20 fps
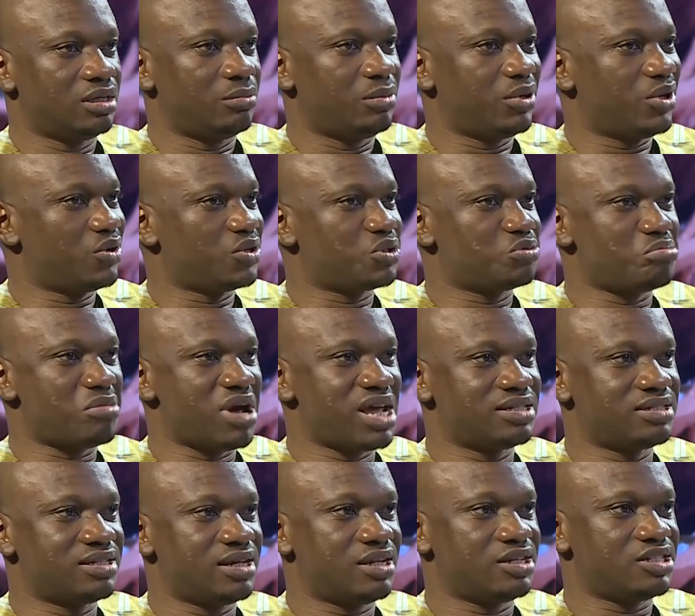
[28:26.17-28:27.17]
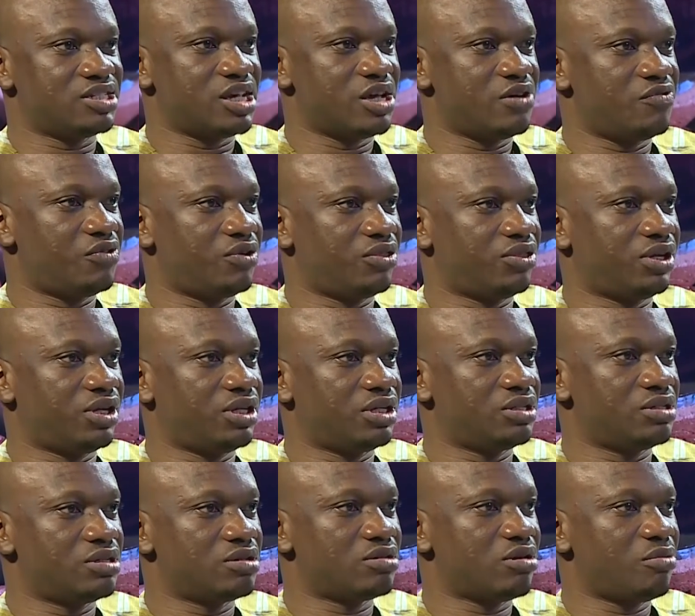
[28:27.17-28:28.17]
Because mindset is
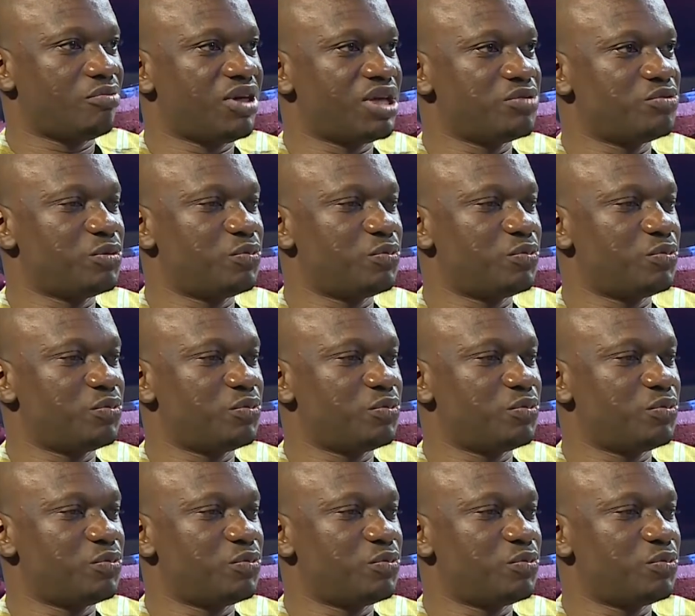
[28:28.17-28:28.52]
everything. Sometimes